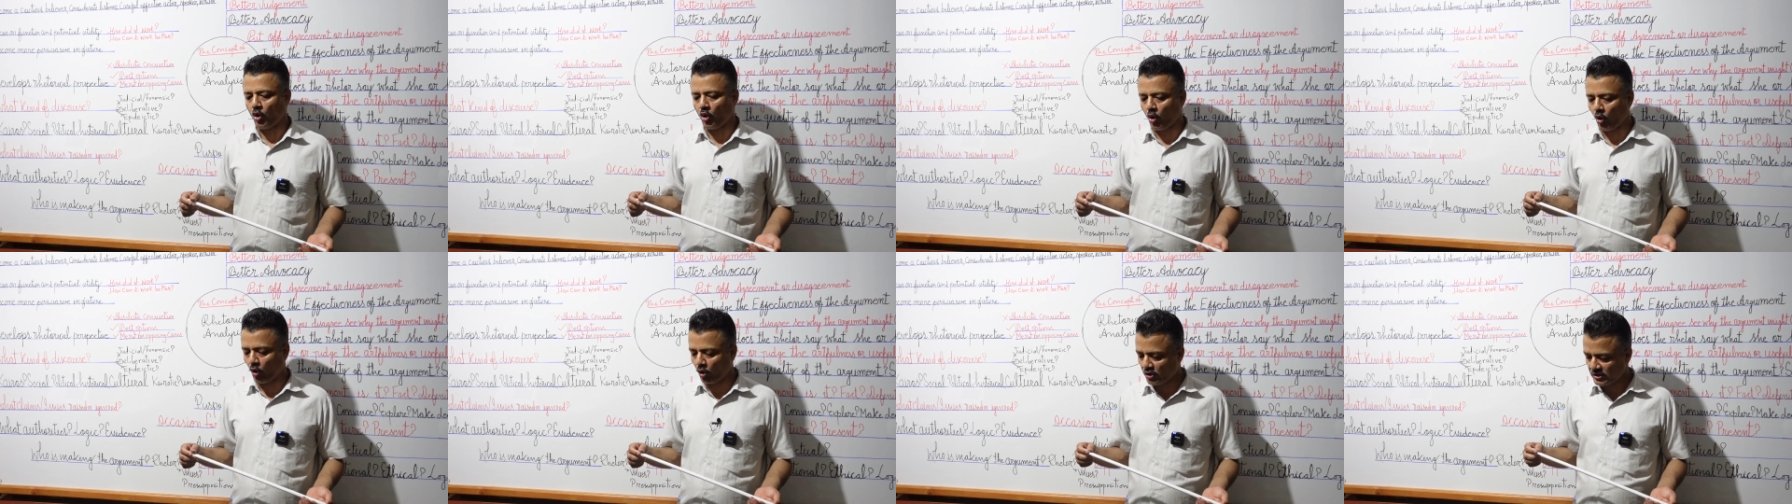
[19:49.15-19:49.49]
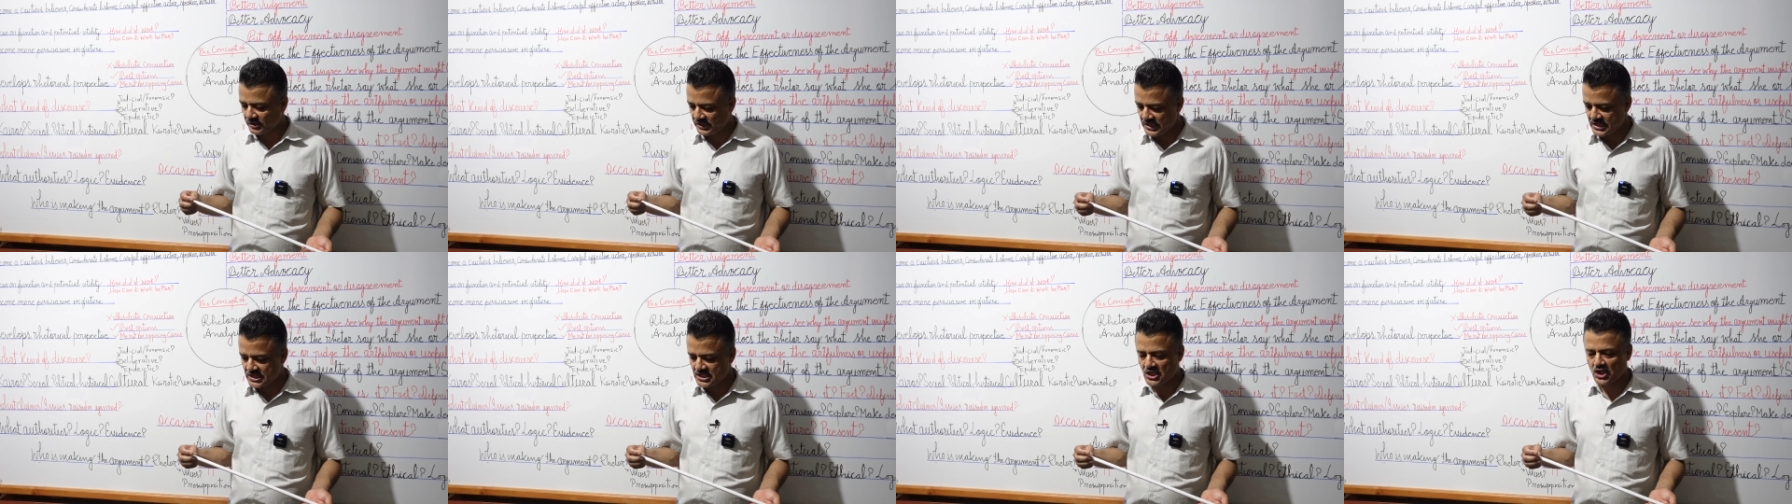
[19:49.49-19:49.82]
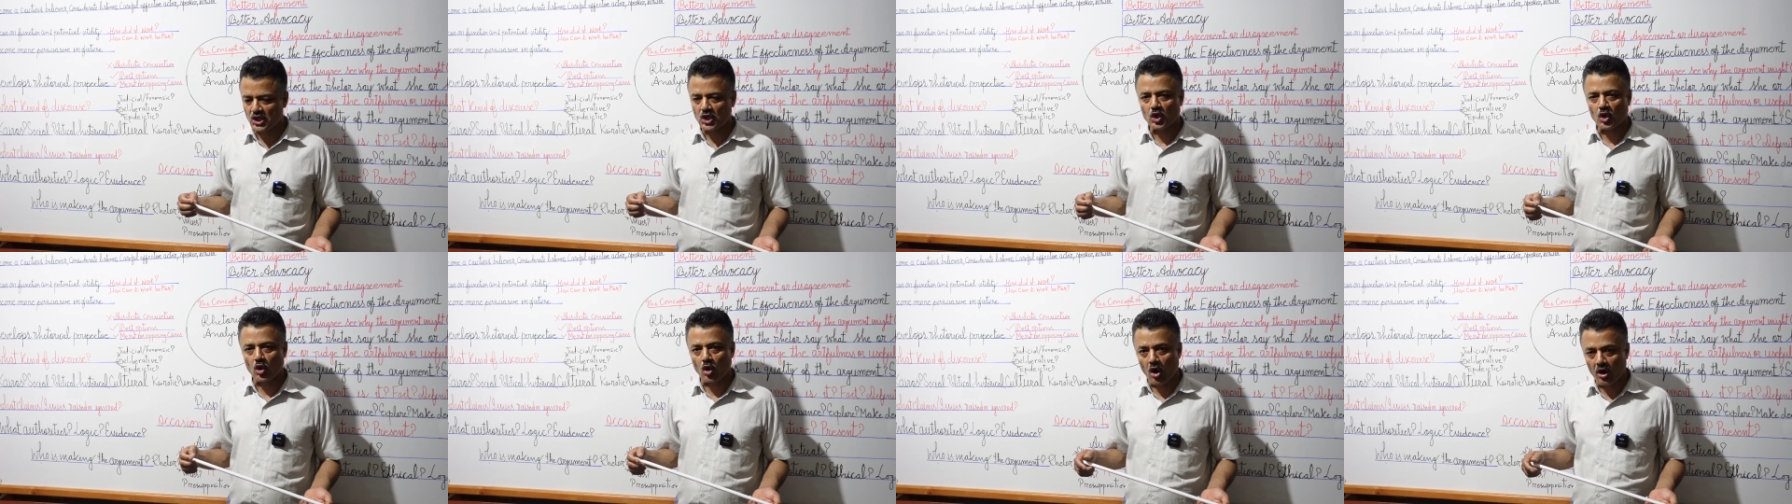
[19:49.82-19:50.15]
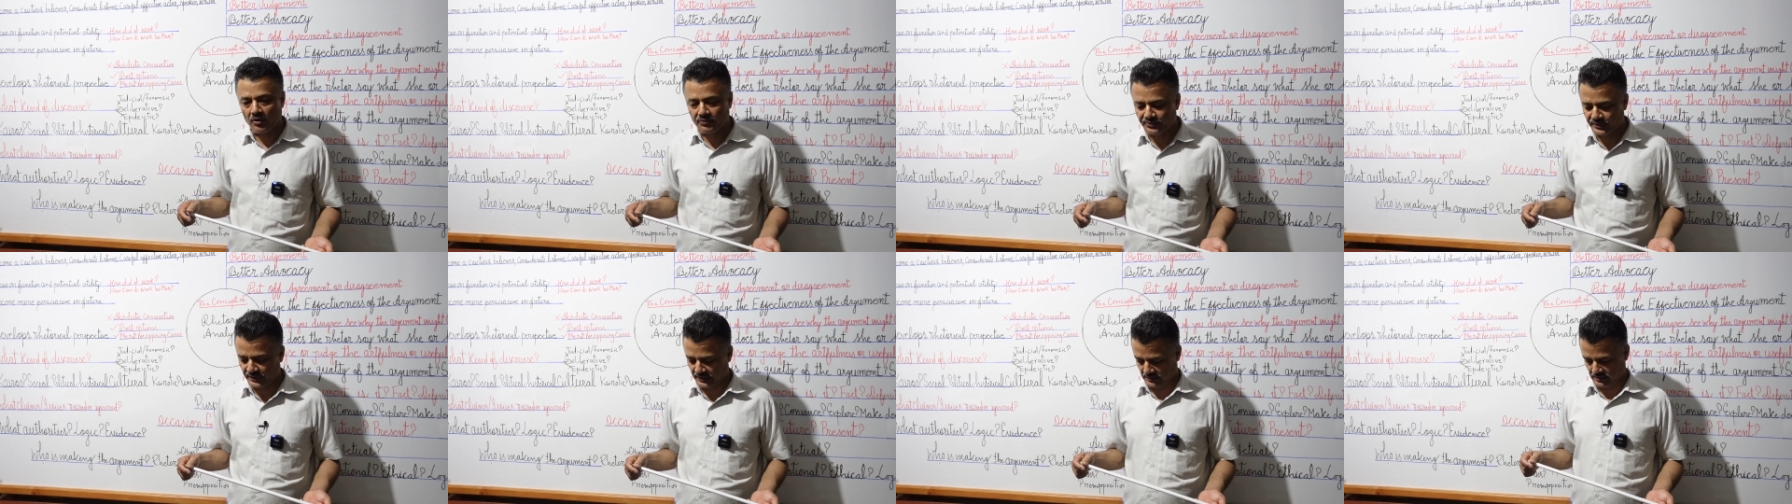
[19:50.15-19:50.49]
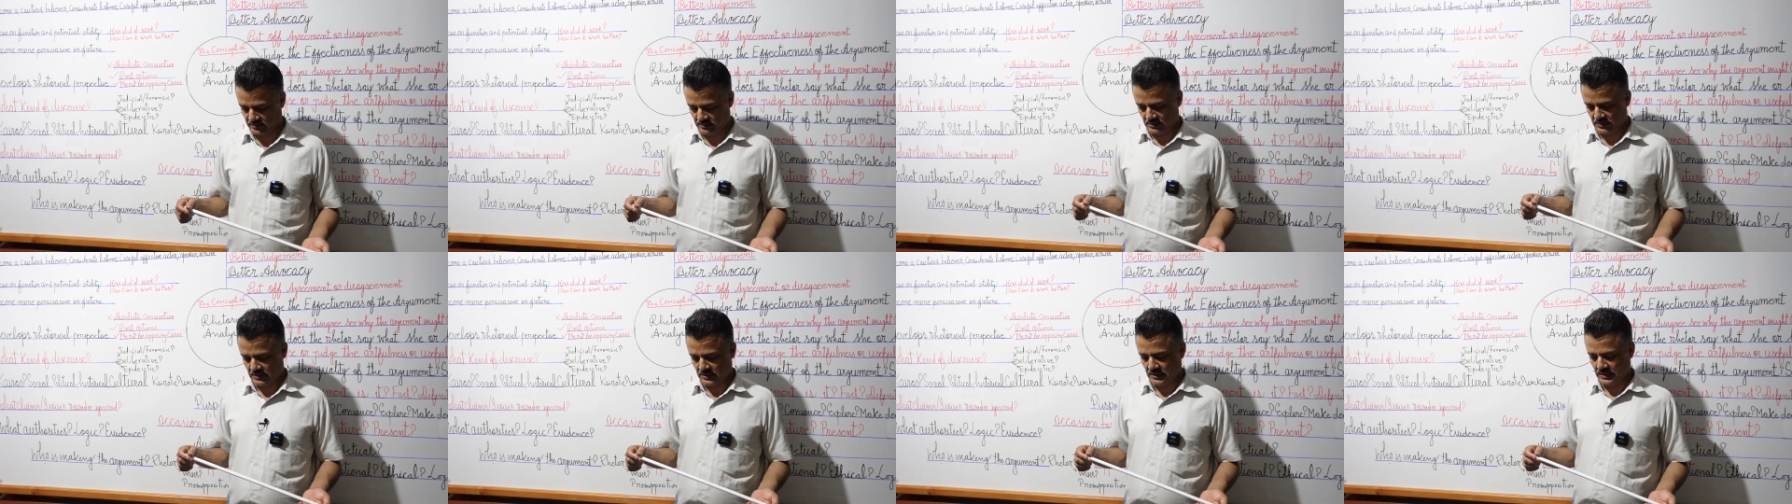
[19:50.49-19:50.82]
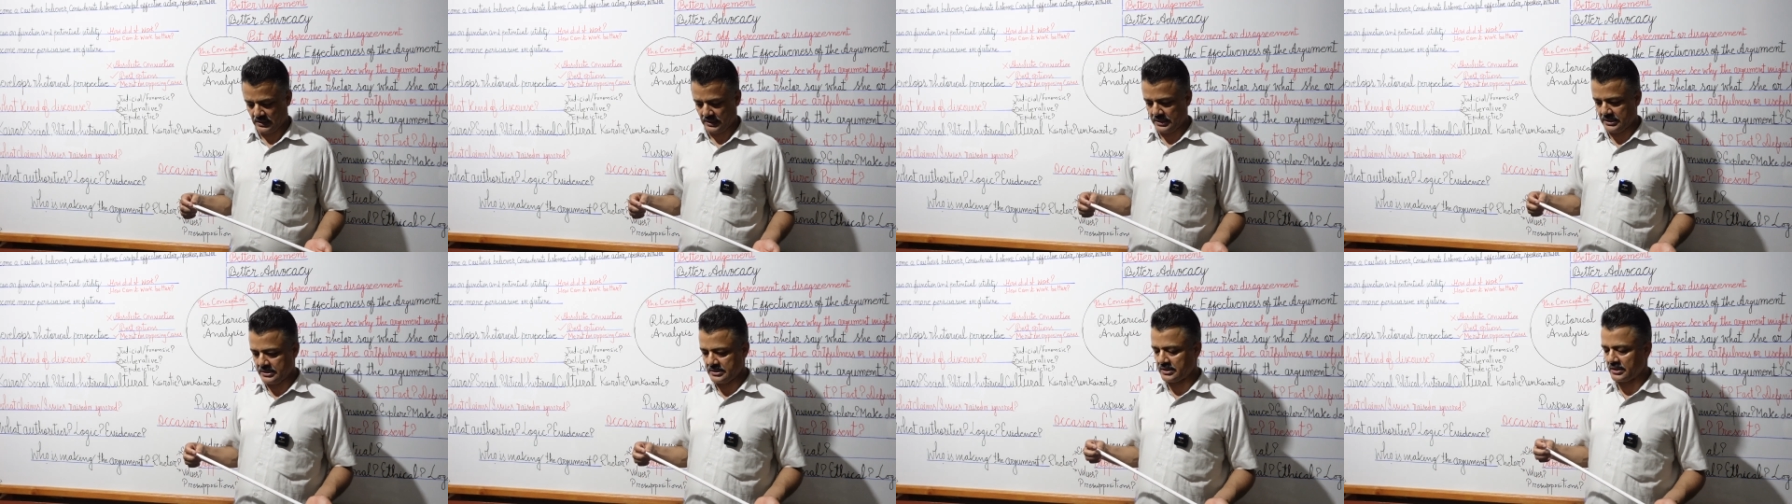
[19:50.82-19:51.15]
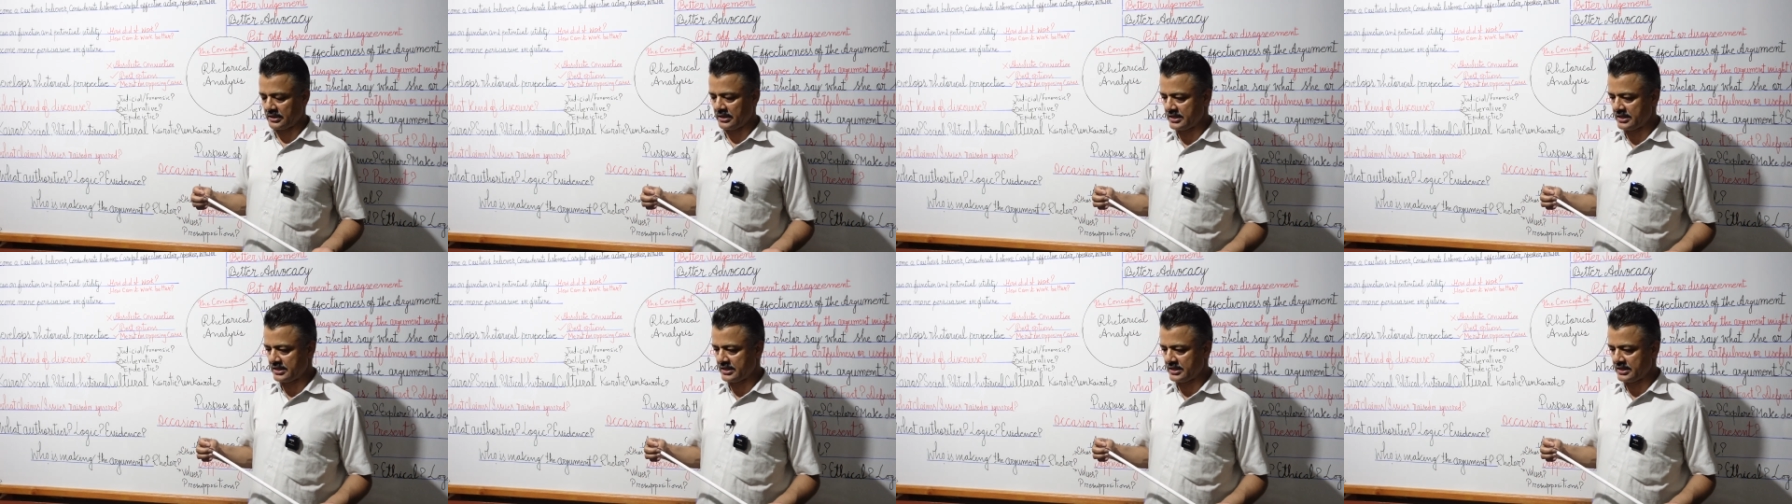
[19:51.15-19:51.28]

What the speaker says: Ortiz Coffer in her